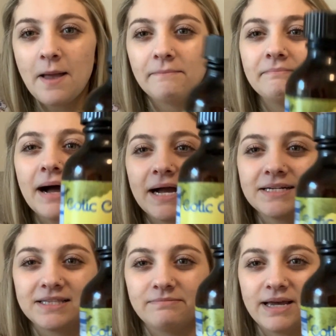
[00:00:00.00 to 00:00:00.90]

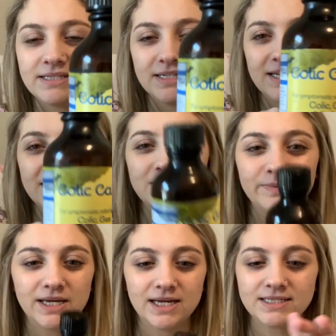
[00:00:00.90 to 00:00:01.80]
mind the messiness,
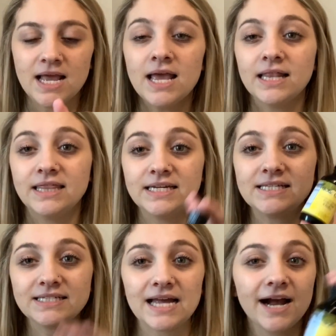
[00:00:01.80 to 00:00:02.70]
because this
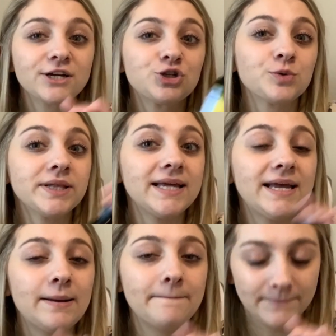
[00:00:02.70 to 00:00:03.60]
is
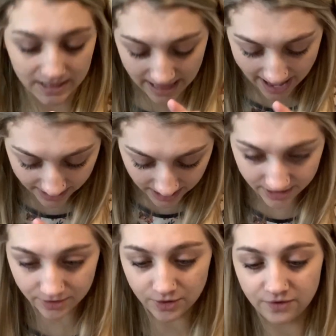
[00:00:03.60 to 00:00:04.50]
actually black. I
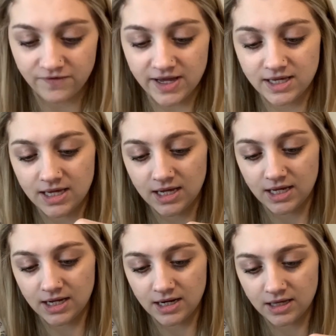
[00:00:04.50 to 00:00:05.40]
don't know if I
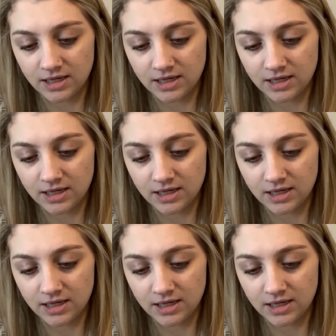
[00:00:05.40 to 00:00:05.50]
can,